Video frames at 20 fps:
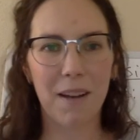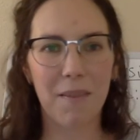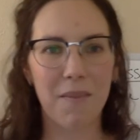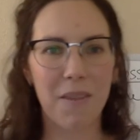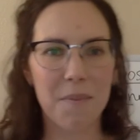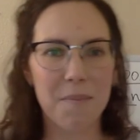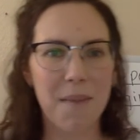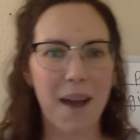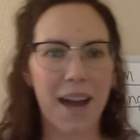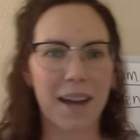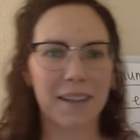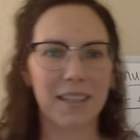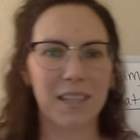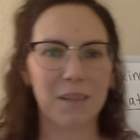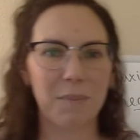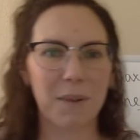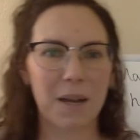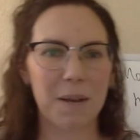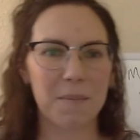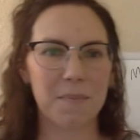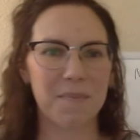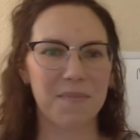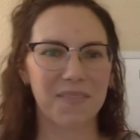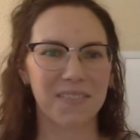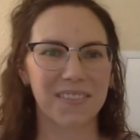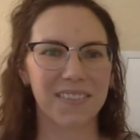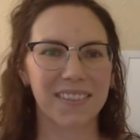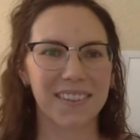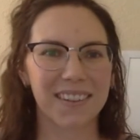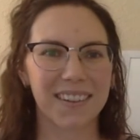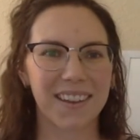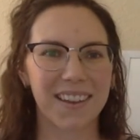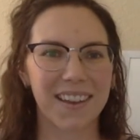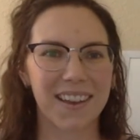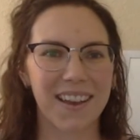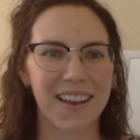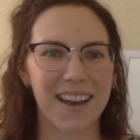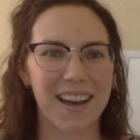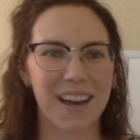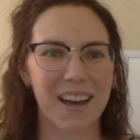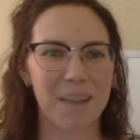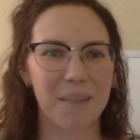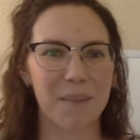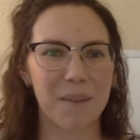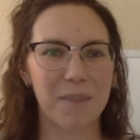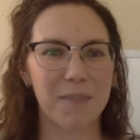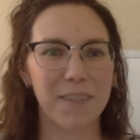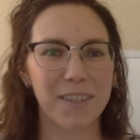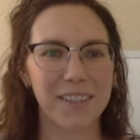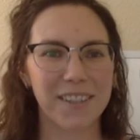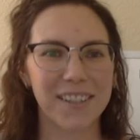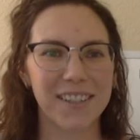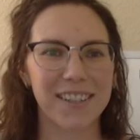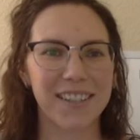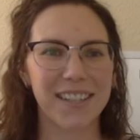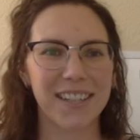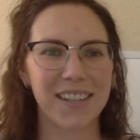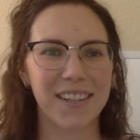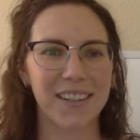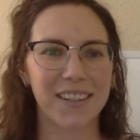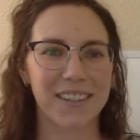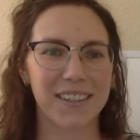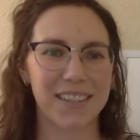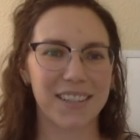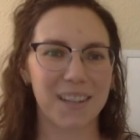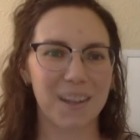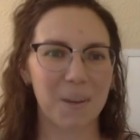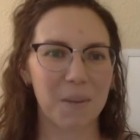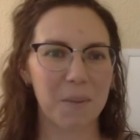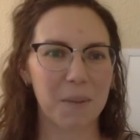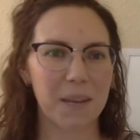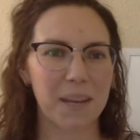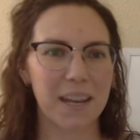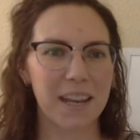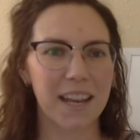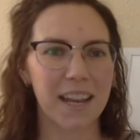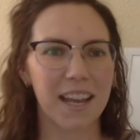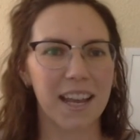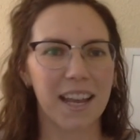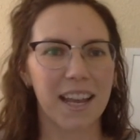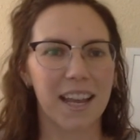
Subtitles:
of the maximum efficiency, or COP,